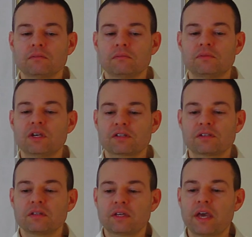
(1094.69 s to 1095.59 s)
just
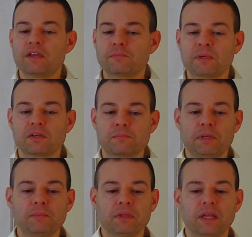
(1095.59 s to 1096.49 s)
in case, because
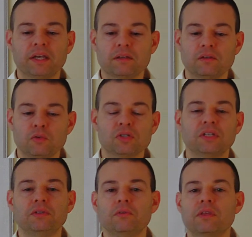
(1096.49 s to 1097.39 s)
people usually
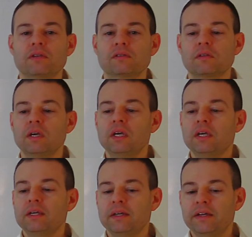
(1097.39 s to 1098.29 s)
do this,
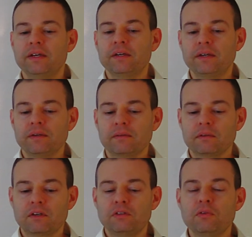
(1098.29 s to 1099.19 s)

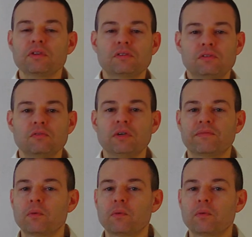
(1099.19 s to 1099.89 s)
could do this in 2 different